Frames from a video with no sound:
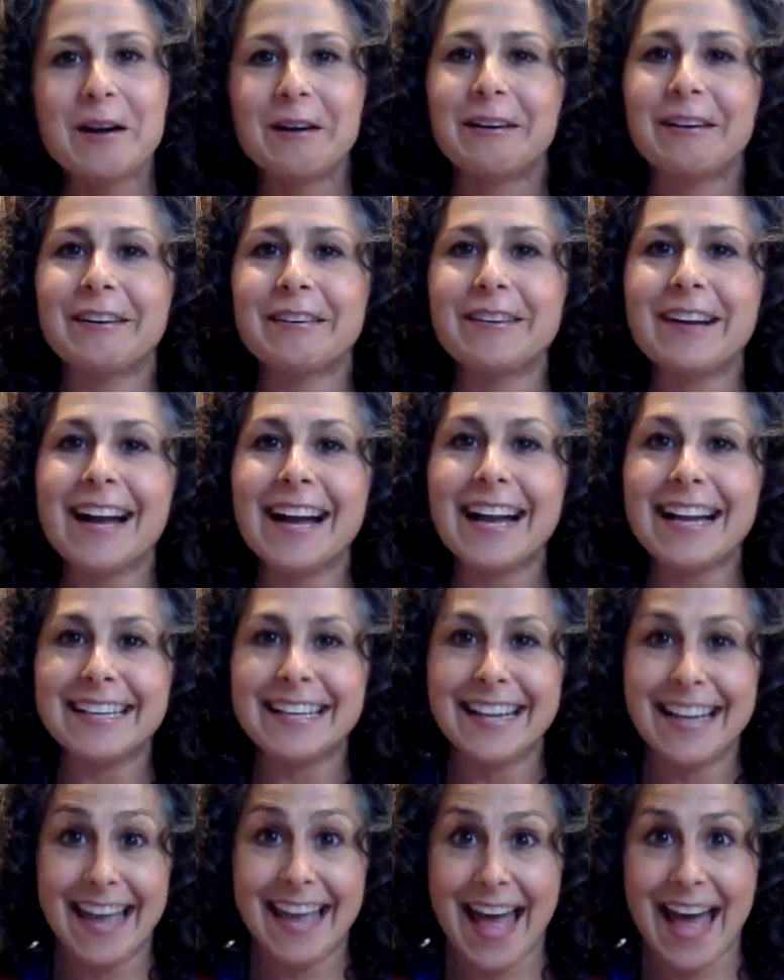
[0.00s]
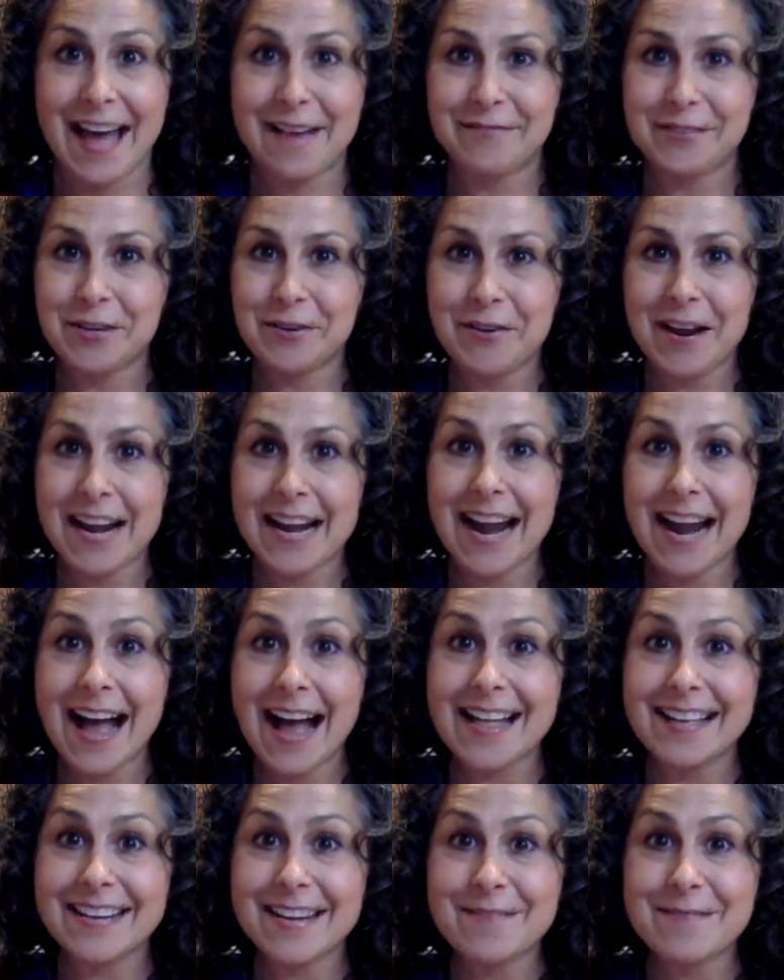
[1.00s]
All right, have a great
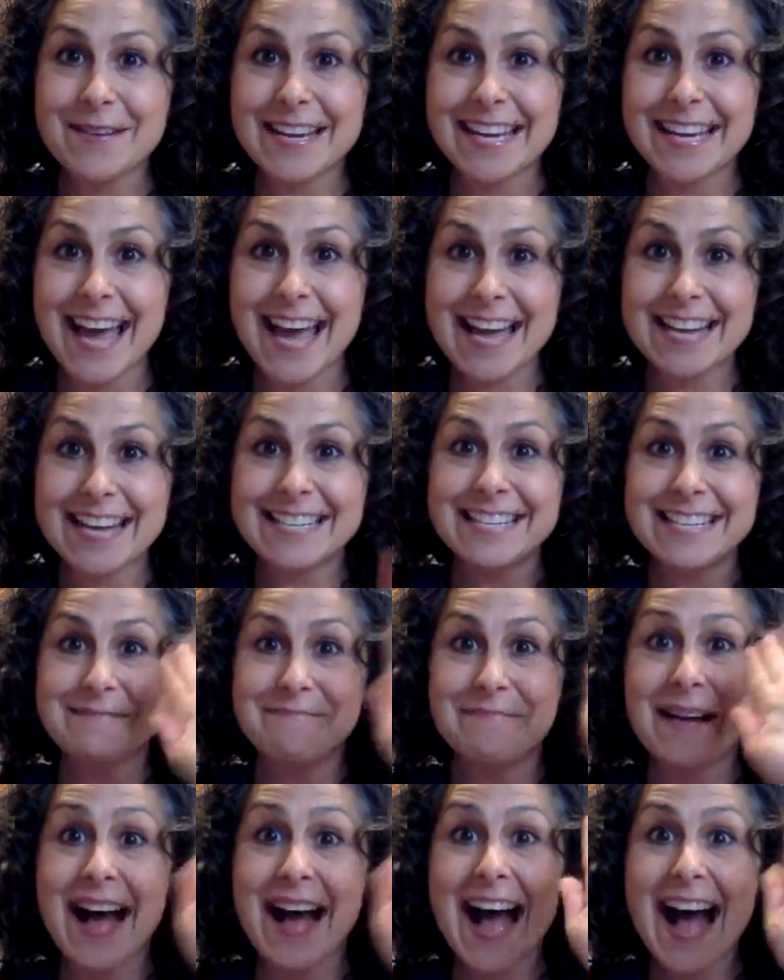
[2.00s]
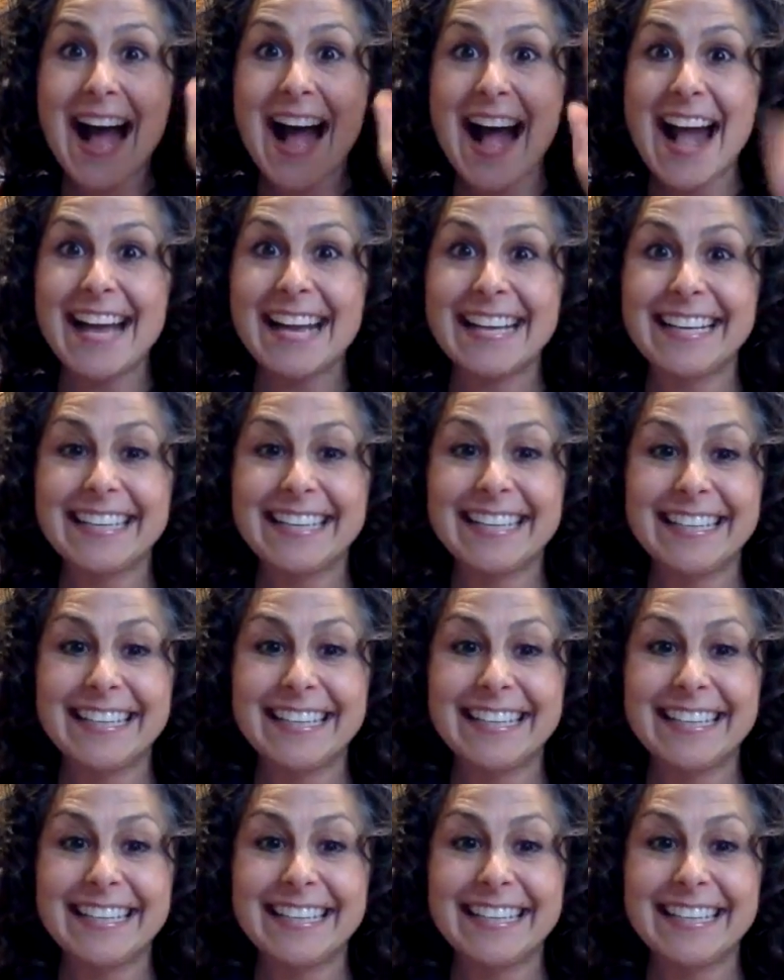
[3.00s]
holiday weekend. Bye.